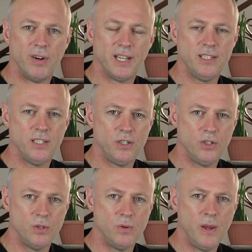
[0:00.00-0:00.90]
related
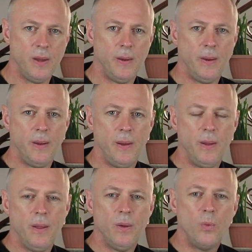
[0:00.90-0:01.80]
to.
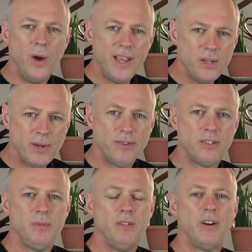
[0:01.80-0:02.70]
Where you have
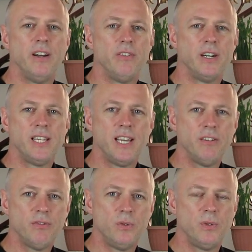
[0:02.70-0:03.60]
to be very, very
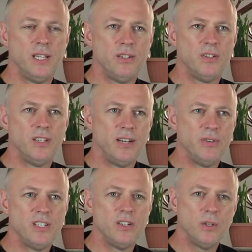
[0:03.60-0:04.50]
careful is that there
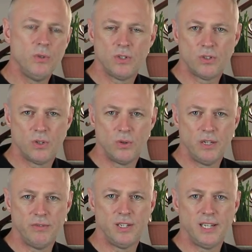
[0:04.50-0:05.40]
is no control
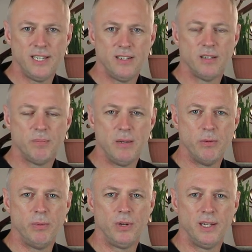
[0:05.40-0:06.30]
over the data that
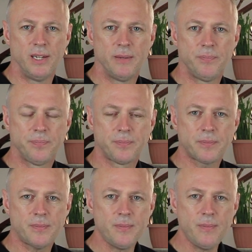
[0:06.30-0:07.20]
people put in there.
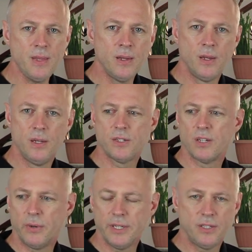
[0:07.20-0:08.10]

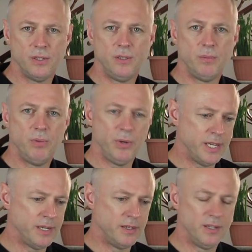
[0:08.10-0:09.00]
So I could put
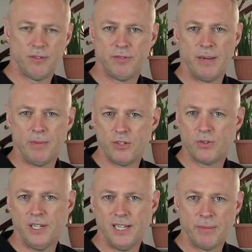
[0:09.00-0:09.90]
in a family
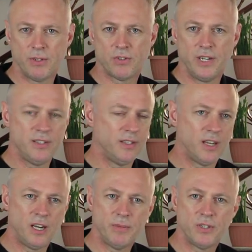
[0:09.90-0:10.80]
tree demonstrating
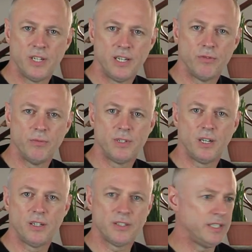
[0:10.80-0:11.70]
that I'm descended from
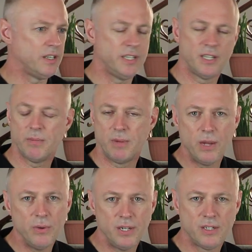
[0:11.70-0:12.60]
Tarzan, I could
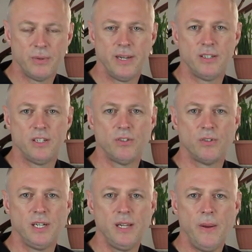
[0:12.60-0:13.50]
upload it to Ancestry,